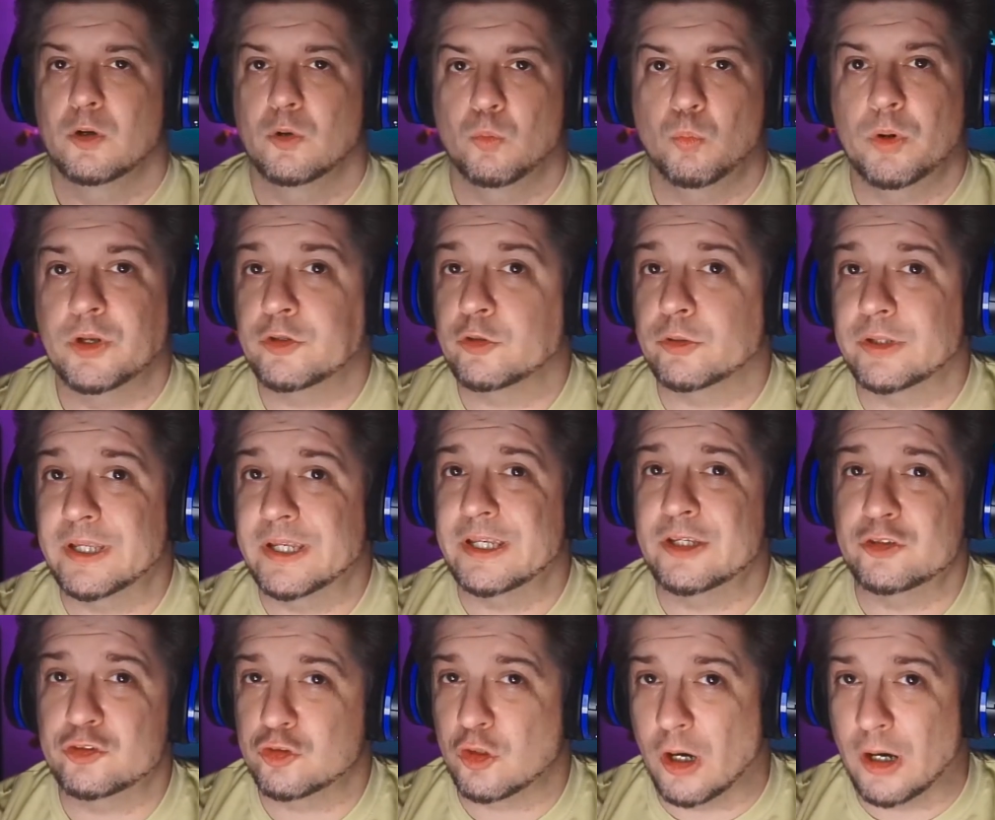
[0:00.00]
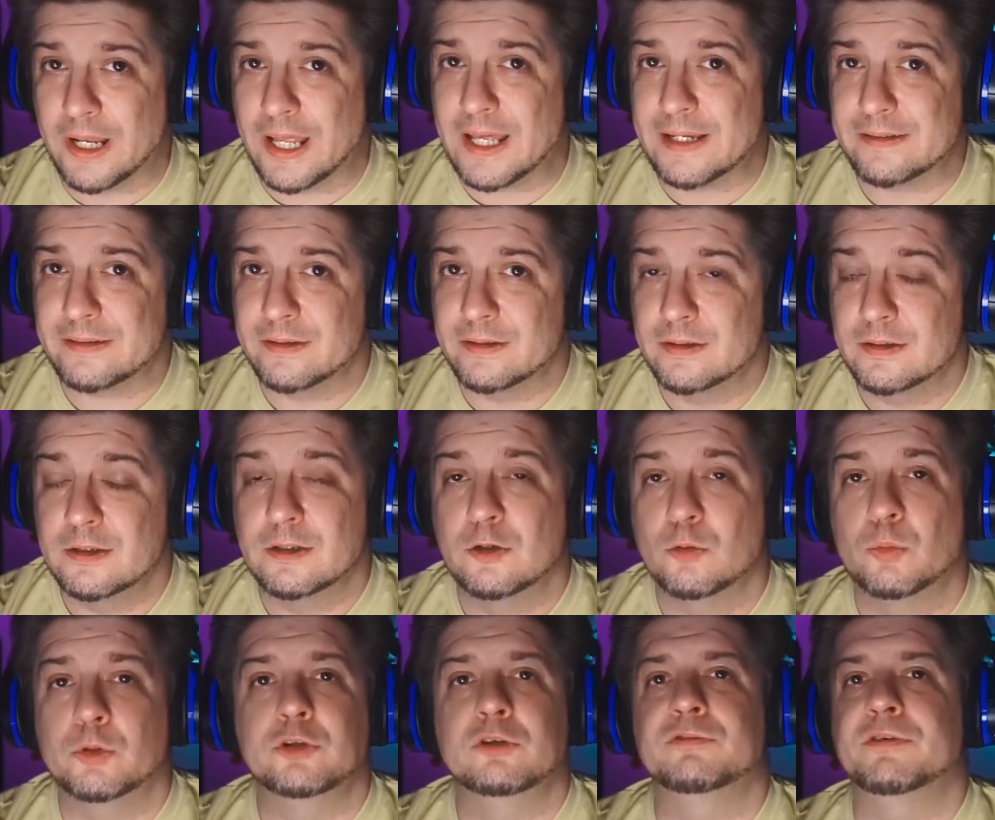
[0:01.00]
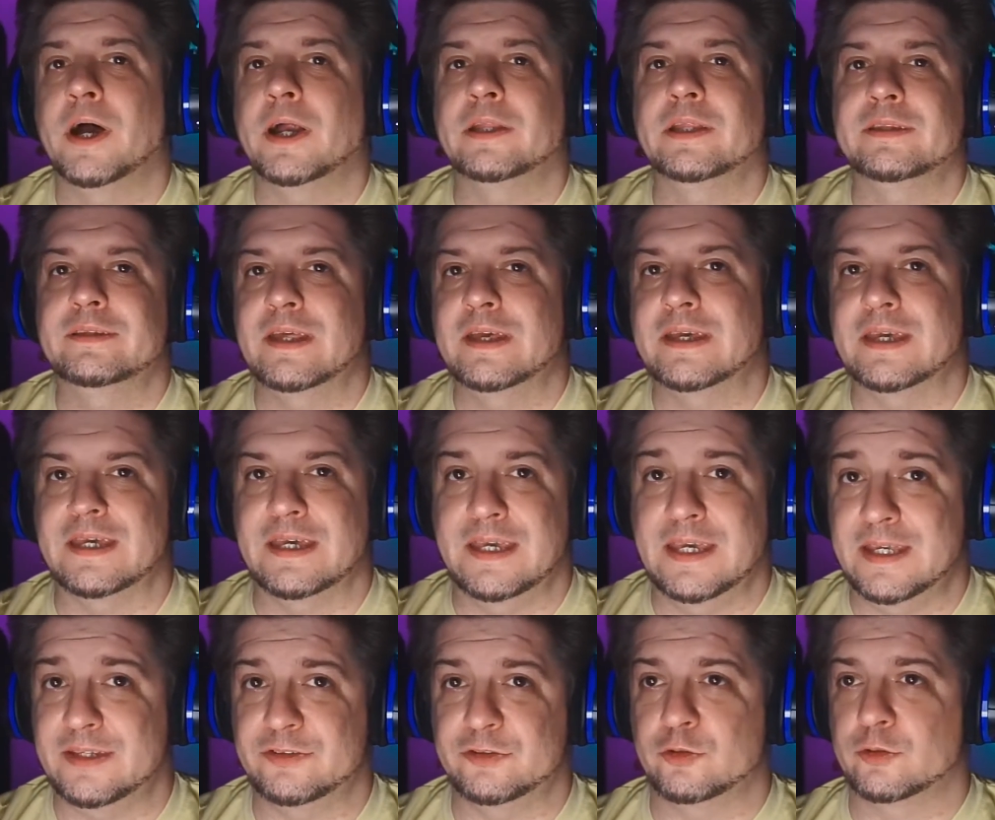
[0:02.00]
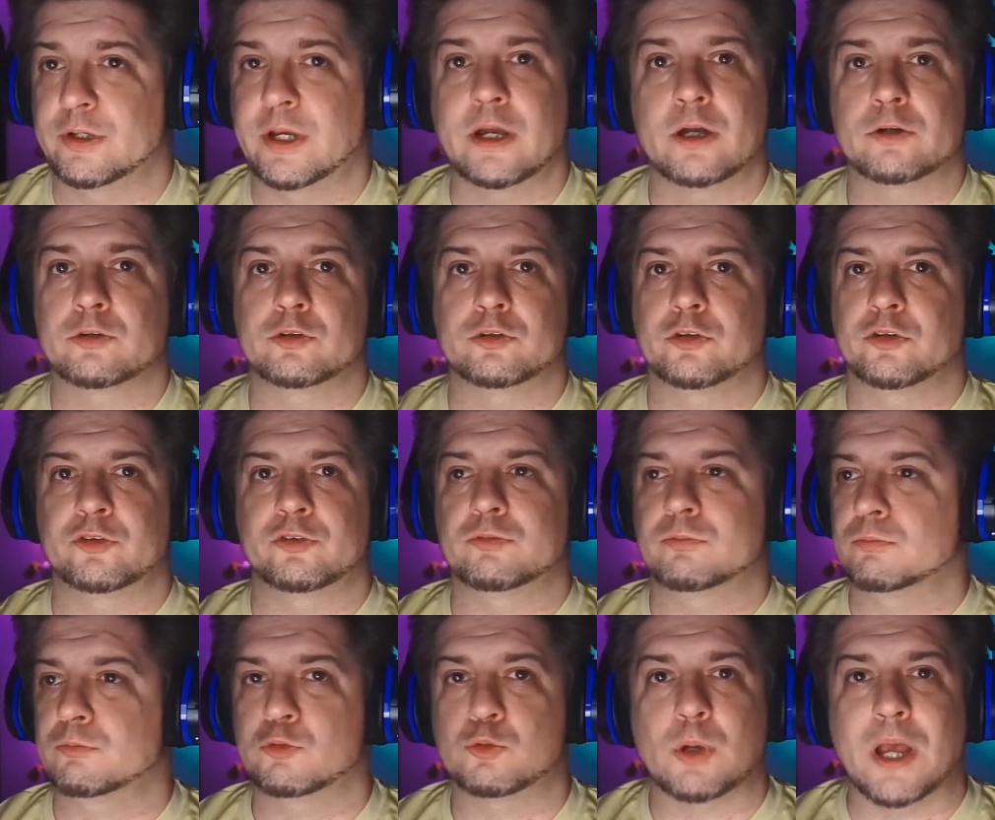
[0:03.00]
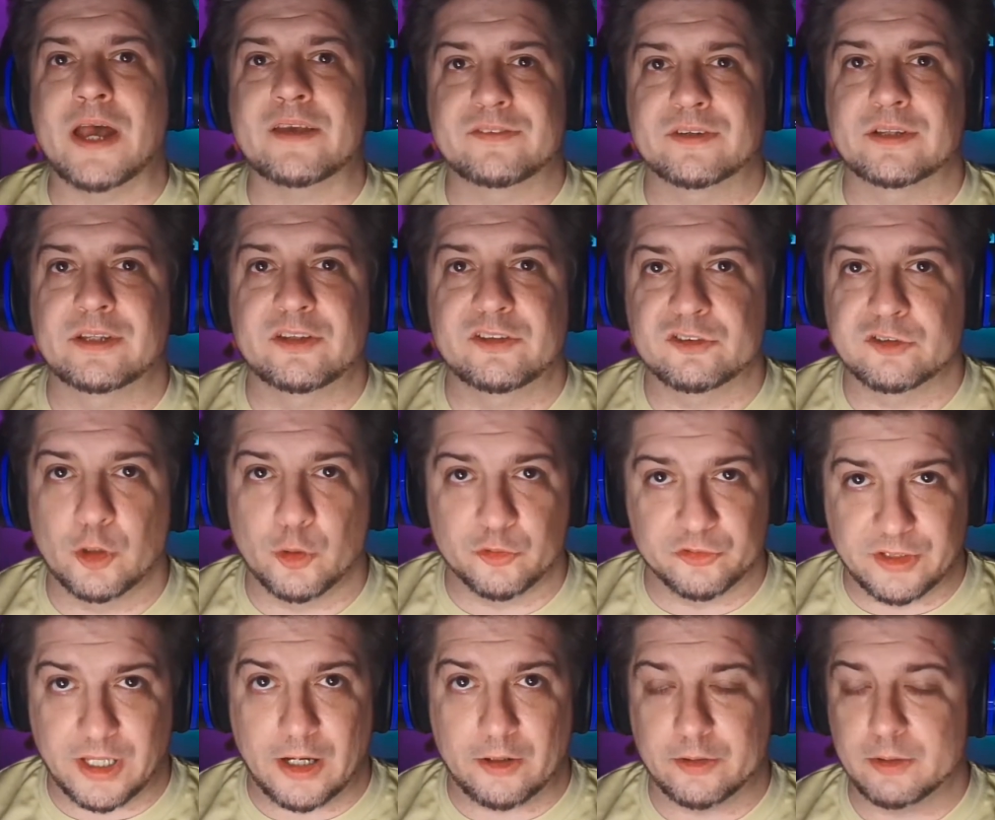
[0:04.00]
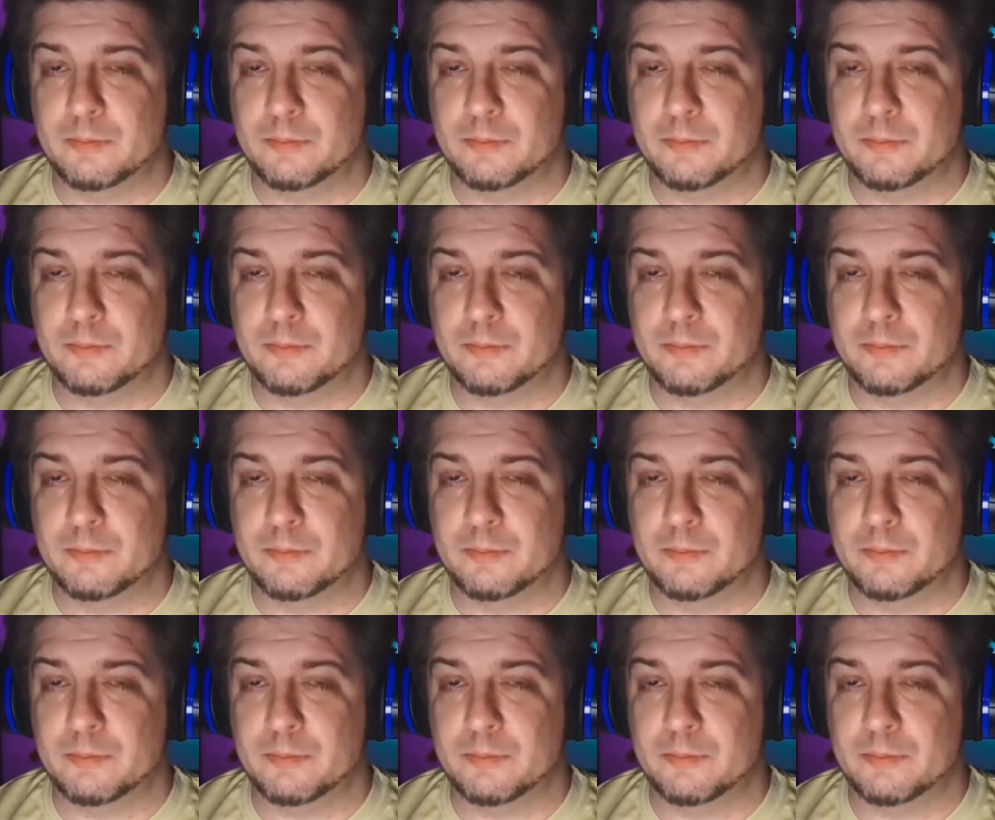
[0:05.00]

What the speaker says: When you're getting shot at, when you finally take a hit, your character just drastically slows down.